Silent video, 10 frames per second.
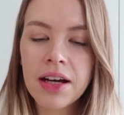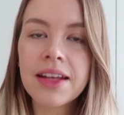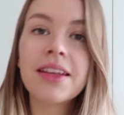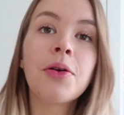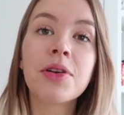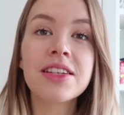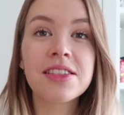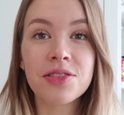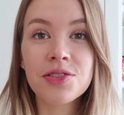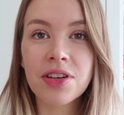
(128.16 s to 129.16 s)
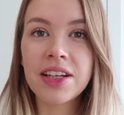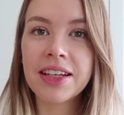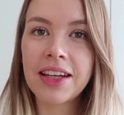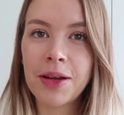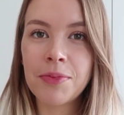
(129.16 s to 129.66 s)
And now he's on
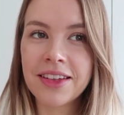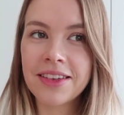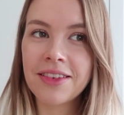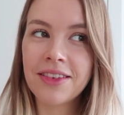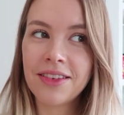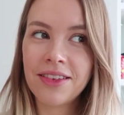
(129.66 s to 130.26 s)
training camp in the